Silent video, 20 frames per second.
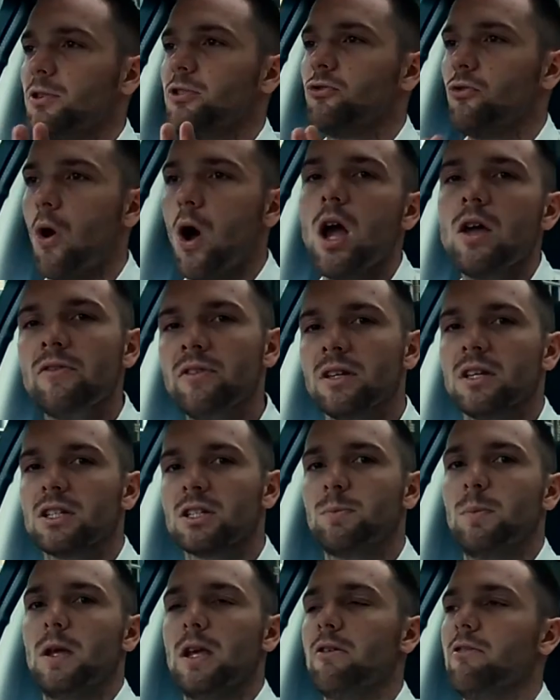the driving
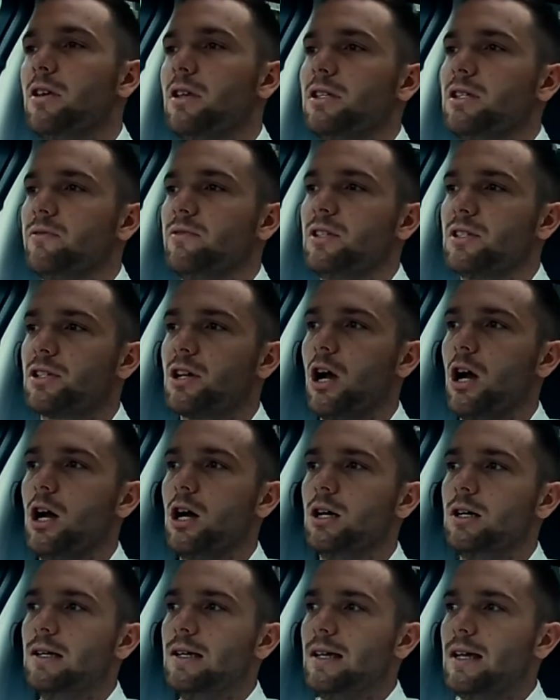experience of this
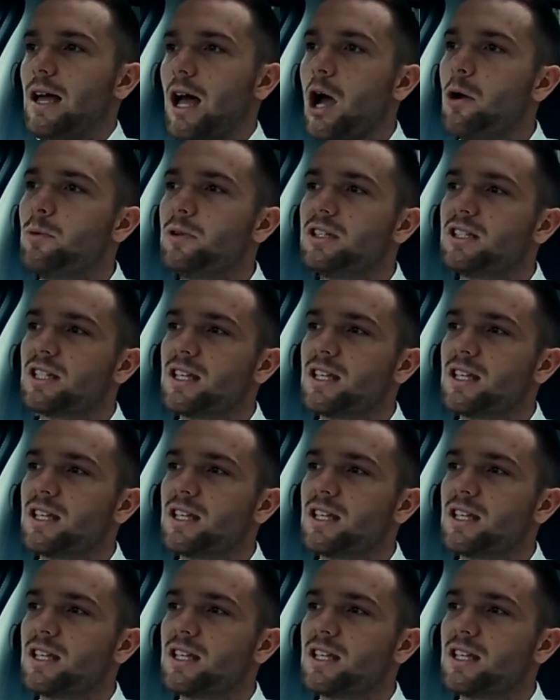car, I would